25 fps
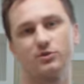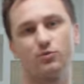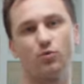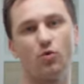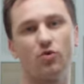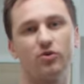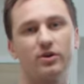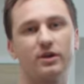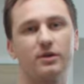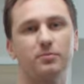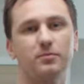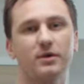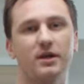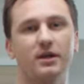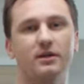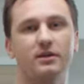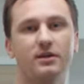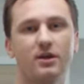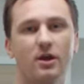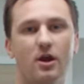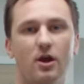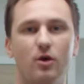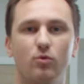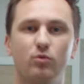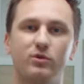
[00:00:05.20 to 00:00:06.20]
It's Rodic Mick
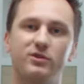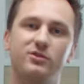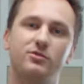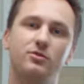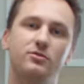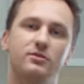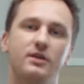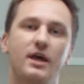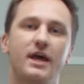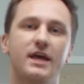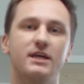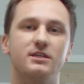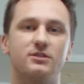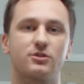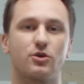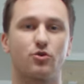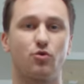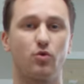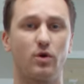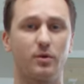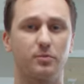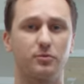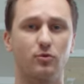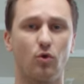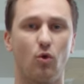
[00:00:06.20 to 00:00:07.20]
here with today's
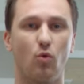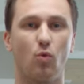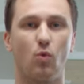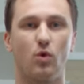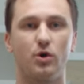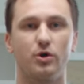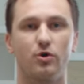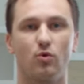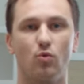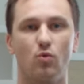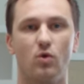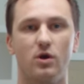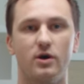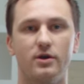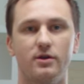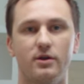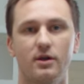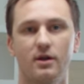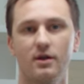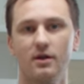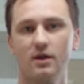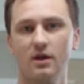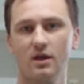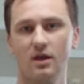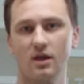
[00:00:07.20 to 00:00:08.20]
Crypto 101.
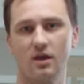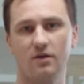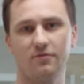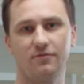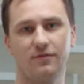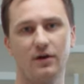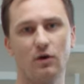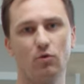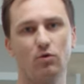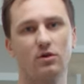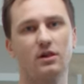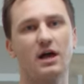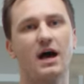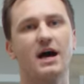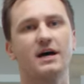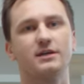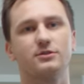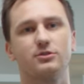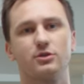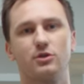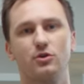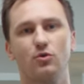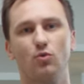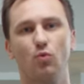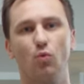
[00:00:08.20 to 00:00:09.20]
If I will
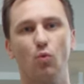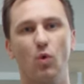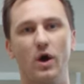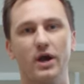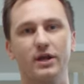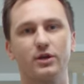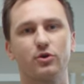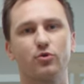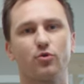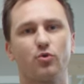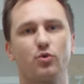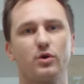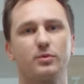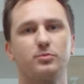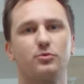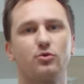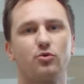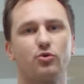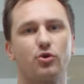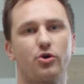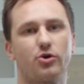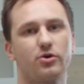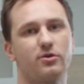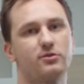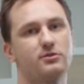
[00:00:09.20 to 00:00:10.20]
ask you when
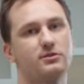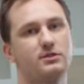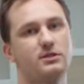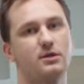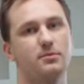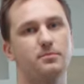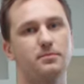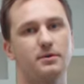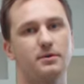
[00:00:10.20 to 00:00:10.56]
cryptocurrency